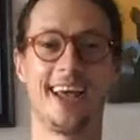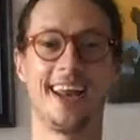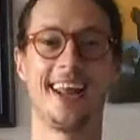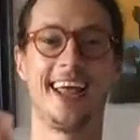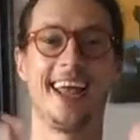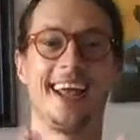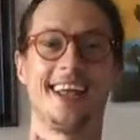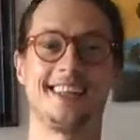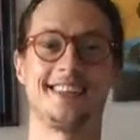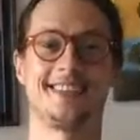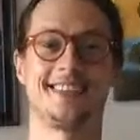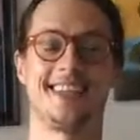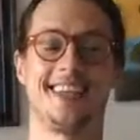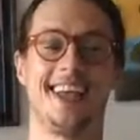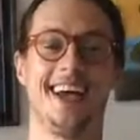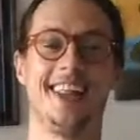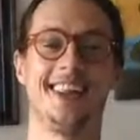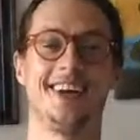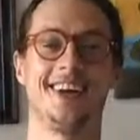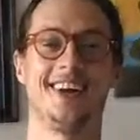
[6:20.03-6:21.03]
hands
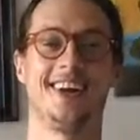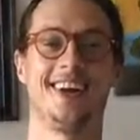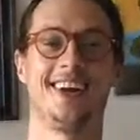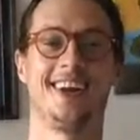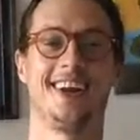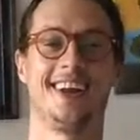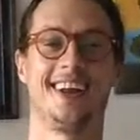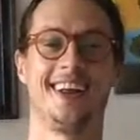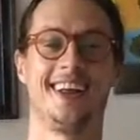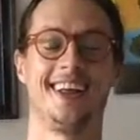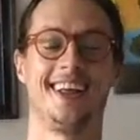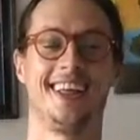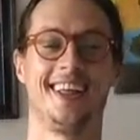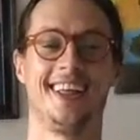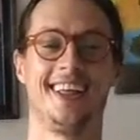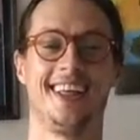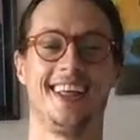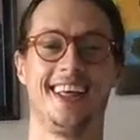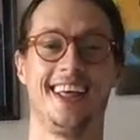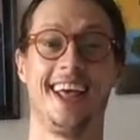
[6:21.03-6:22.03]
together.
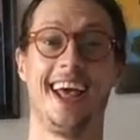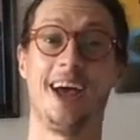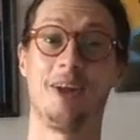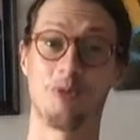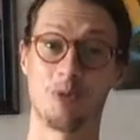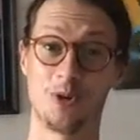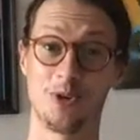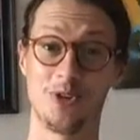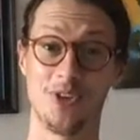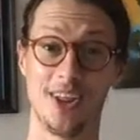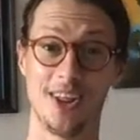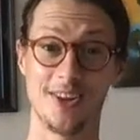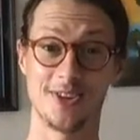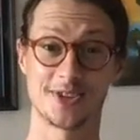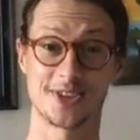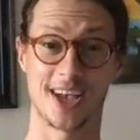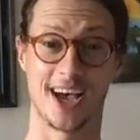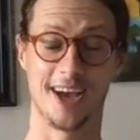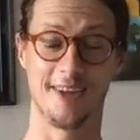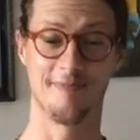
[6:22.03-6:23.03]
And we'll do the other
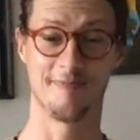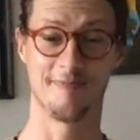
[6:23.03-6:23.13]
side.